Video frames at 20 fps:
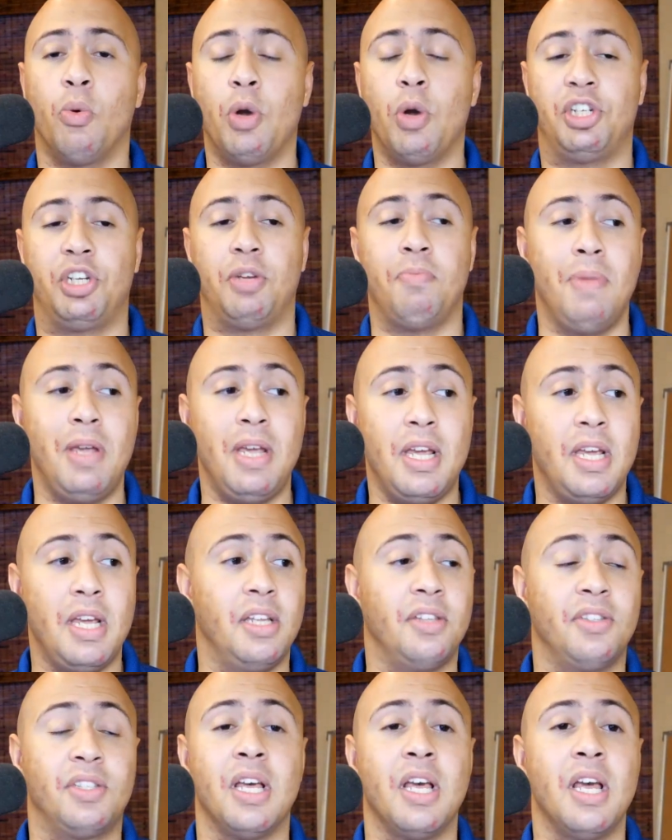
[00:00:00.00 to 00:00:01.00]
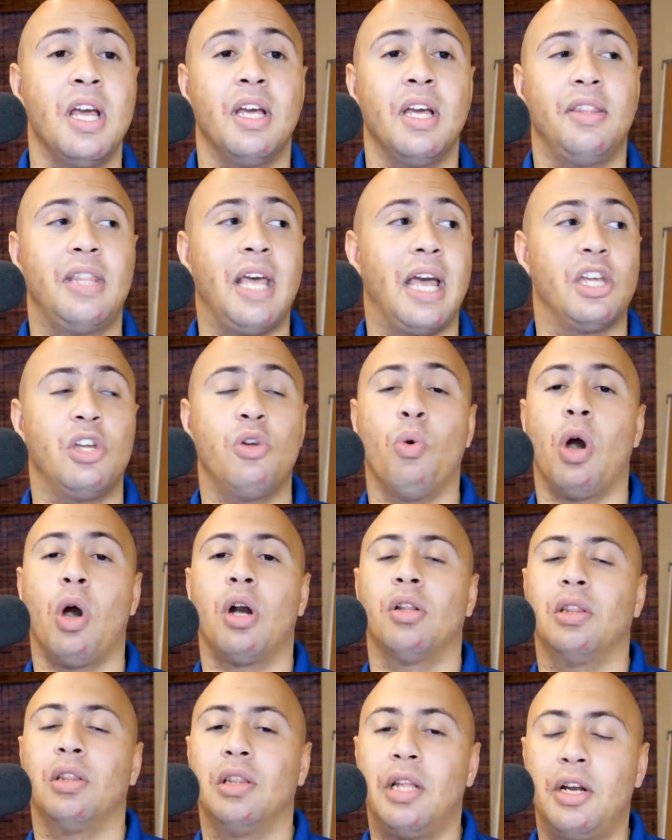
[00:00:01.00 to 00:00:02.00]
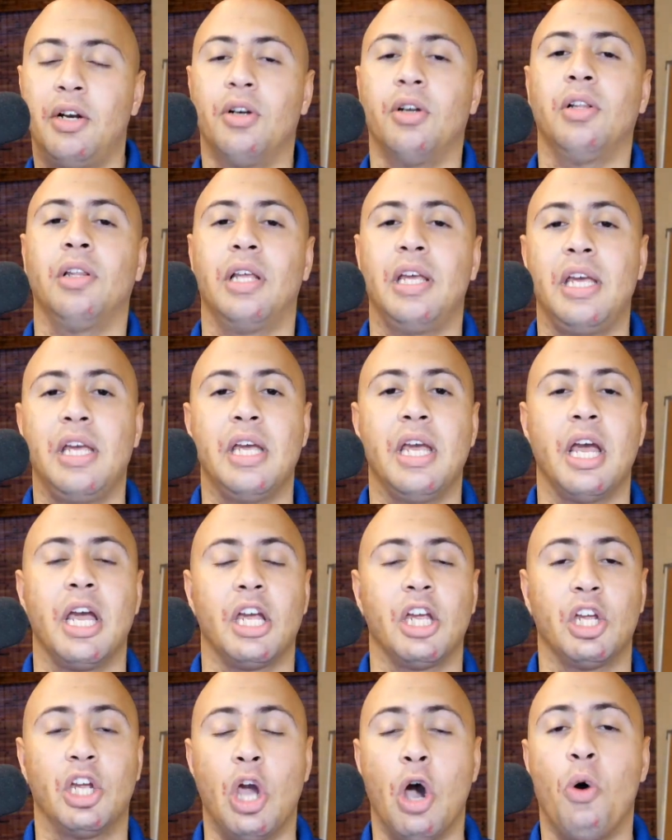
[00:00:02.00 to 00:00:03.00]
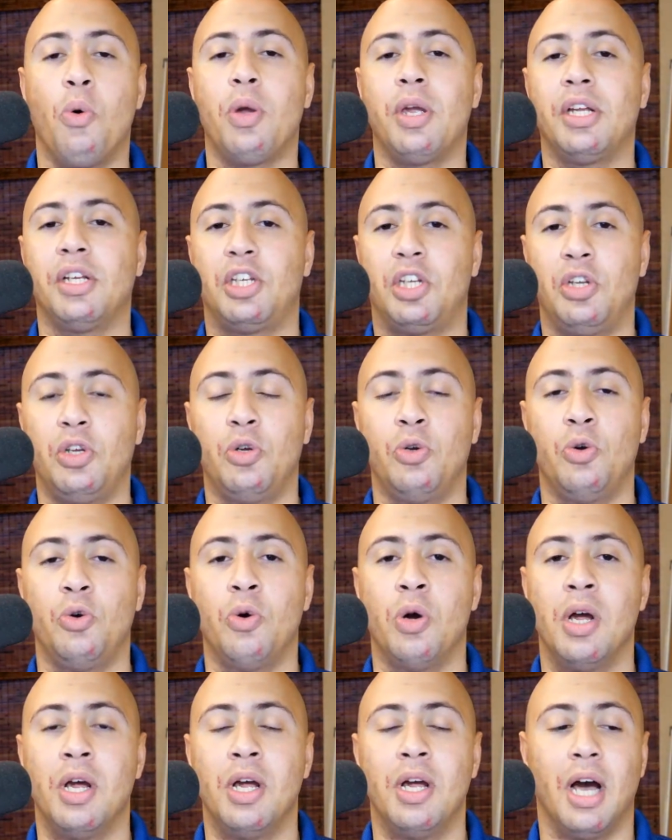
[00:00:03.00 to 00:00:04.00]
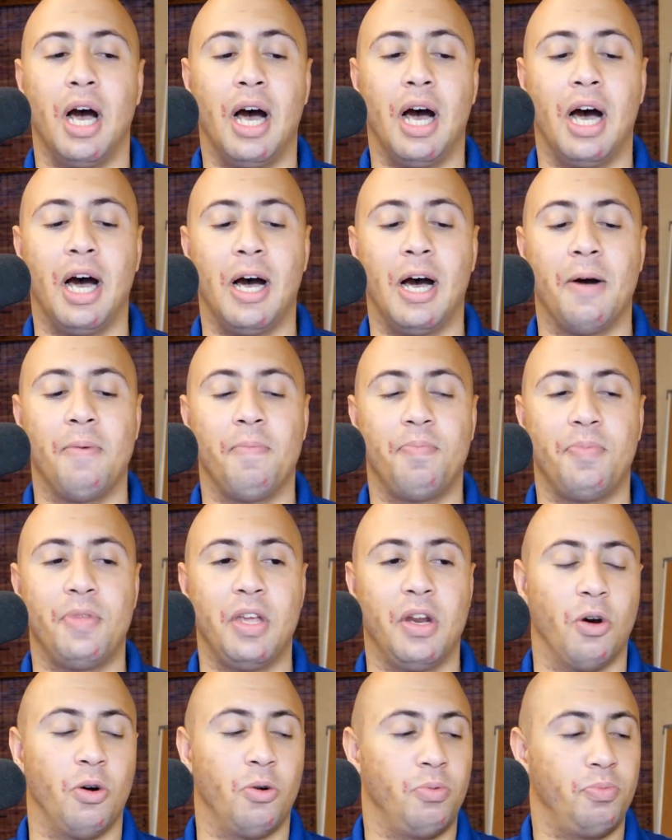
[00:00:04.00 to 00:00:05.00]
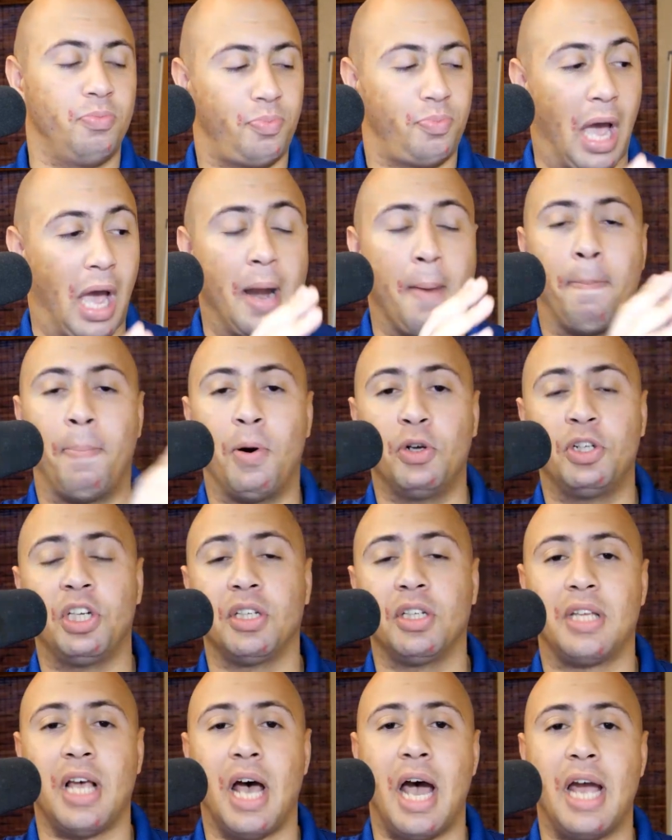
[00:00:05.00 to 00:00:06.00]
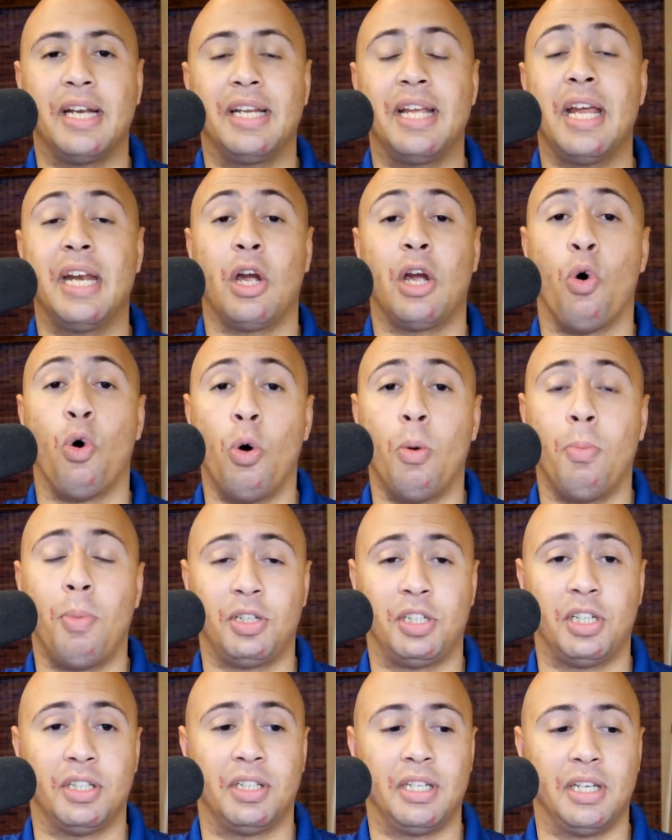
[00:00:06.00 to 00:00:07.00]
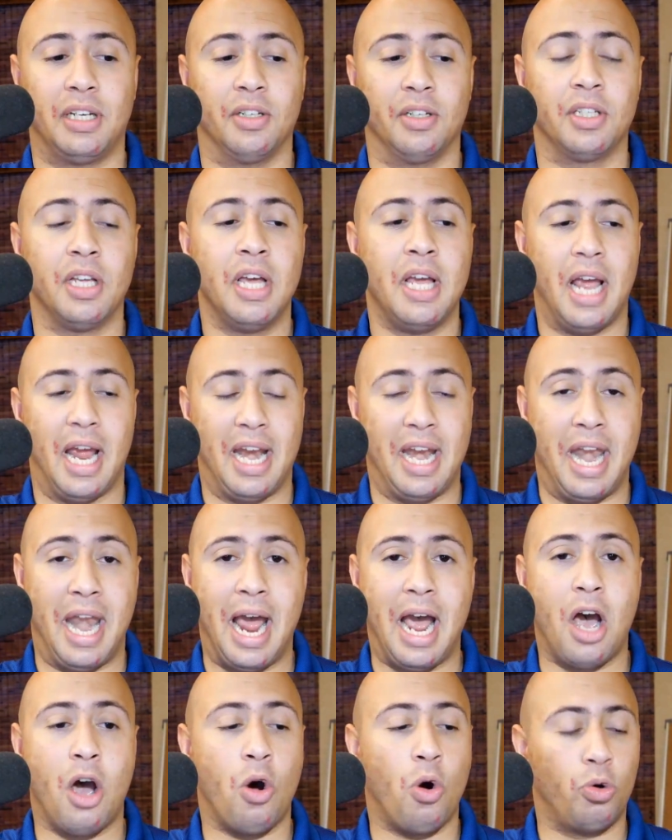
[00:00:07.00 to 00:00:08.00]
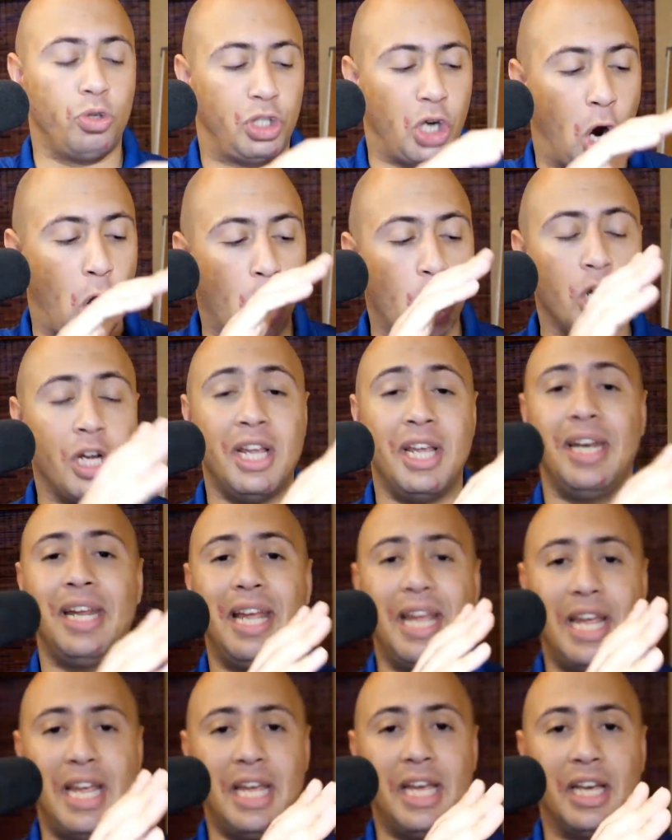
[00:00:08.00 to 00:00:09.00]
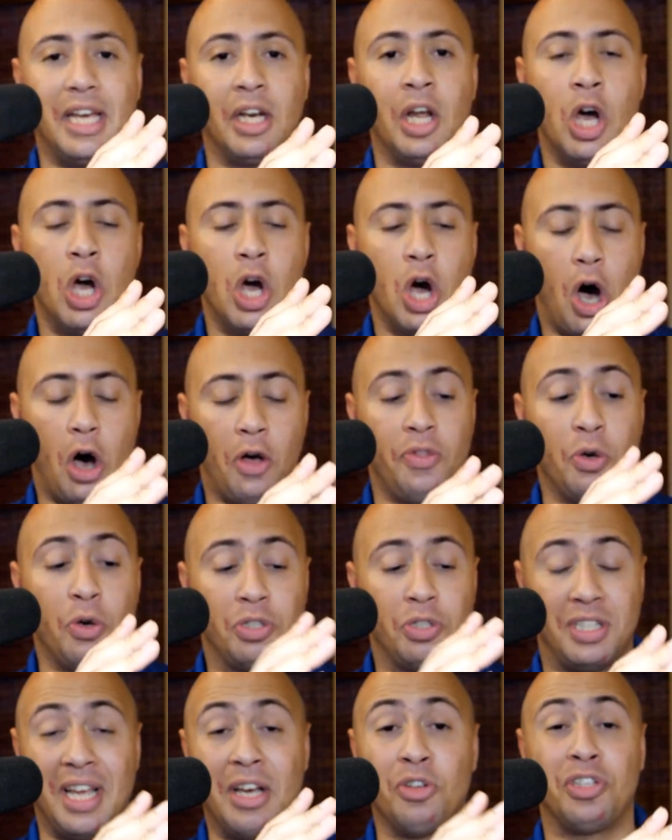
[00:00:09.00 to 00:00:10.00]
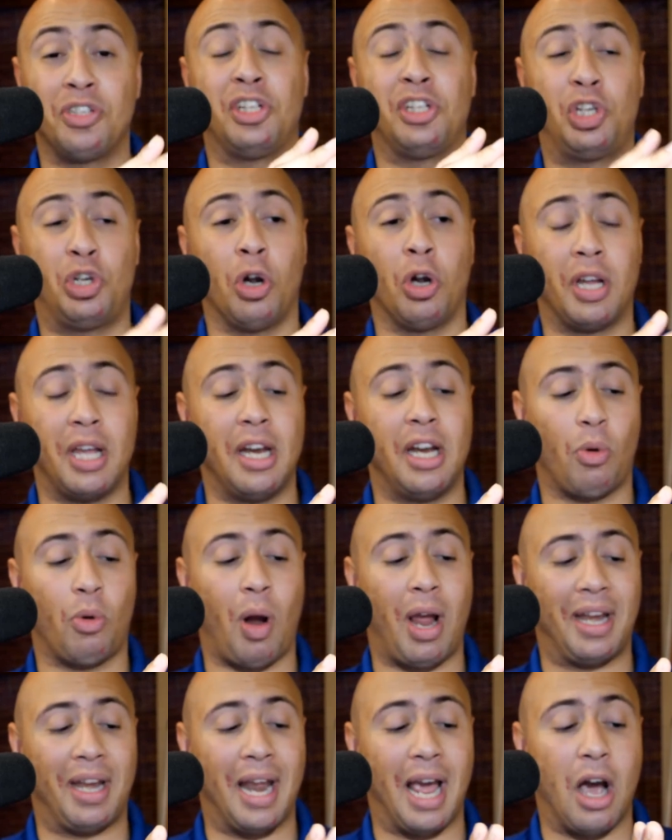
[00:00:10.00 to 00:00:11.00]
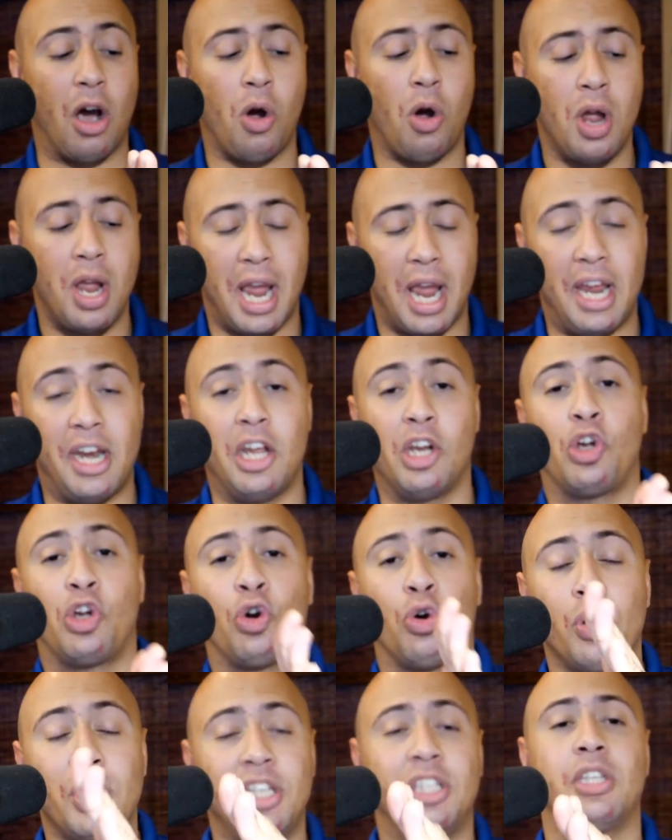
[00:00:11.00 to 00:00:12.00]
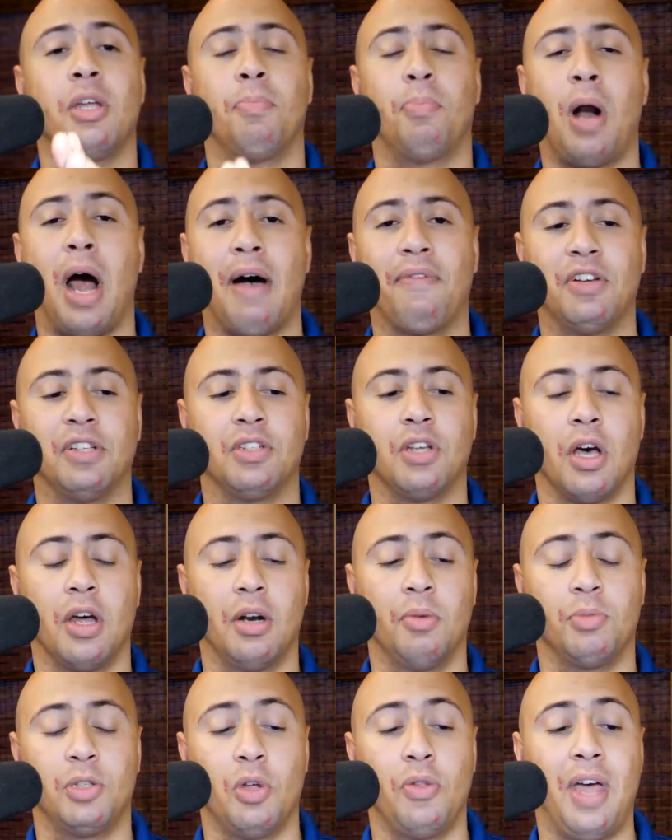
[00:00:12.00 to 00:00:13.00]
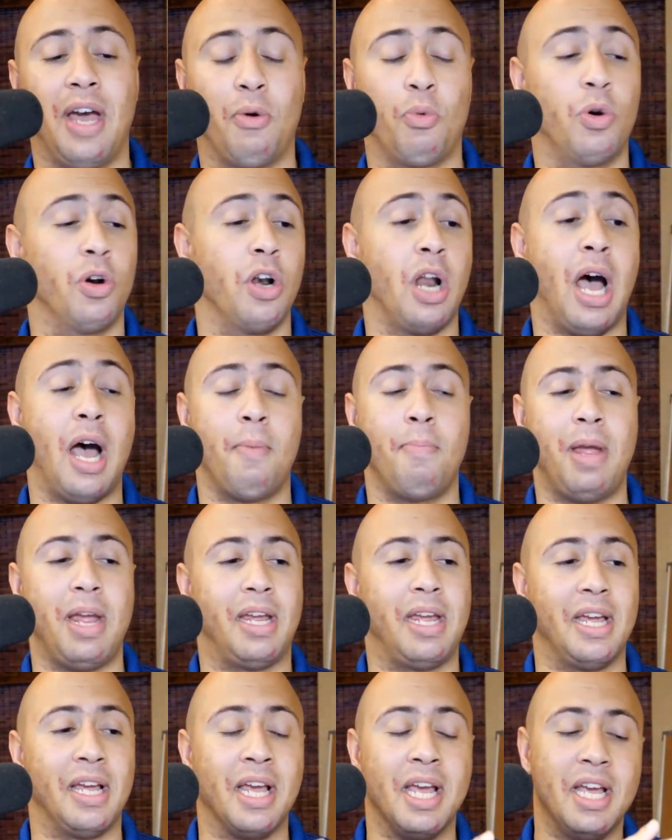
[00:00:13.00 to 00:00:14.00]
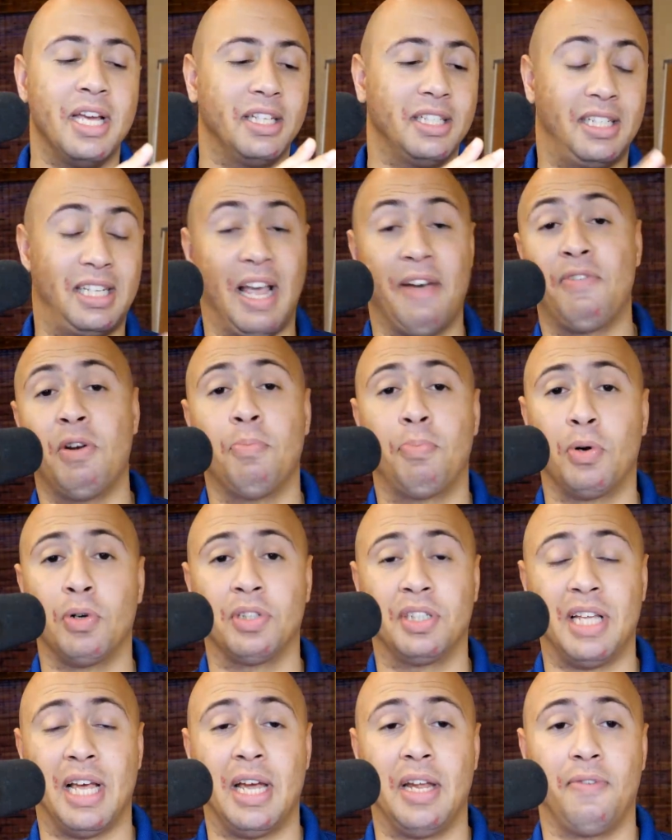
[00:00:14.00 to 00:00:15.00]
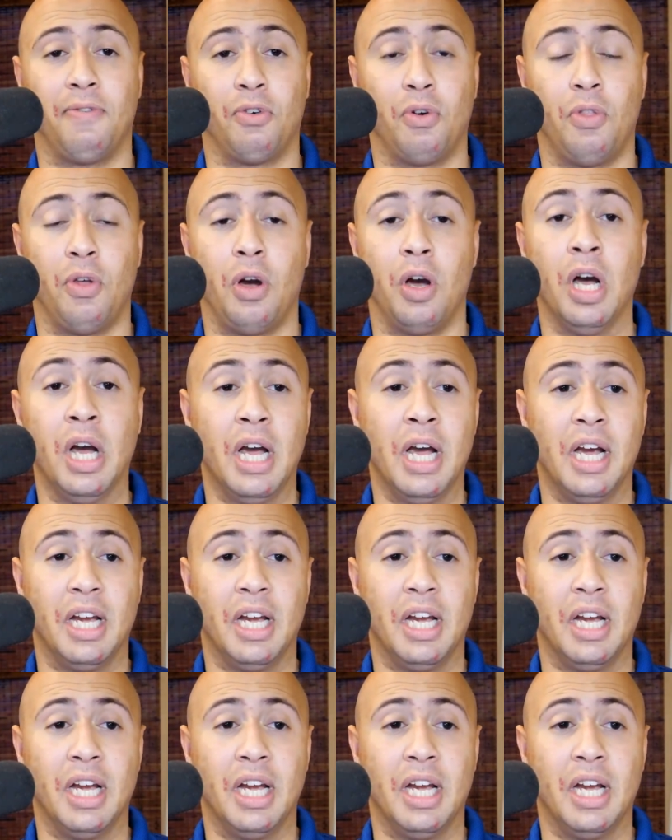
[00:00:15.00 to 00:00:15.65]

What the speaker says: which means that you are literally going to, kind of push aside getting a whole bunch of sales, and now target in on those sales that you're getting right now and increase the profits on them, so that we're not making 7% for the